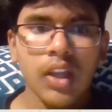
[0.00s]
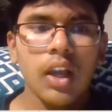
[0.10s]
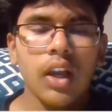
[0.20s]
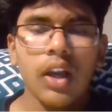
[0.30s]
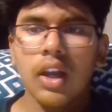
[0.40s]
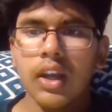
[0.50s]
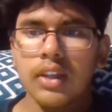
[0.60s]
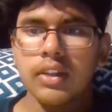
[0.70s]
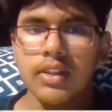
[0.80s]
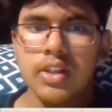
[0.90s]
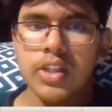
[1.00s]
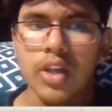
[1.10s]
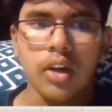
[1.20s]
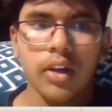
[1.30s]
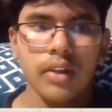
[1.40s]
Hi, this is Sharia
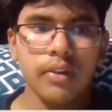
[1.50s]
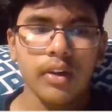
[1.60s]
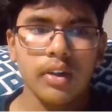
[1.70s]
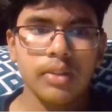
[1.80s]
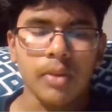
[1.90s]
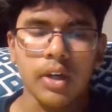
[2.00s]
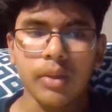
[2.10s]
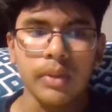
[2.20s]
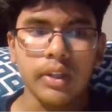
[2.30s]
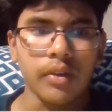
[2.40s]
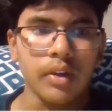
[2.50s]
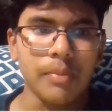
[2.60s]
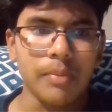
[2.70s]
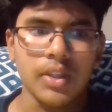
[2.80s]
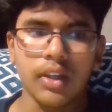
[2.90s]
for Spark Week 3 update.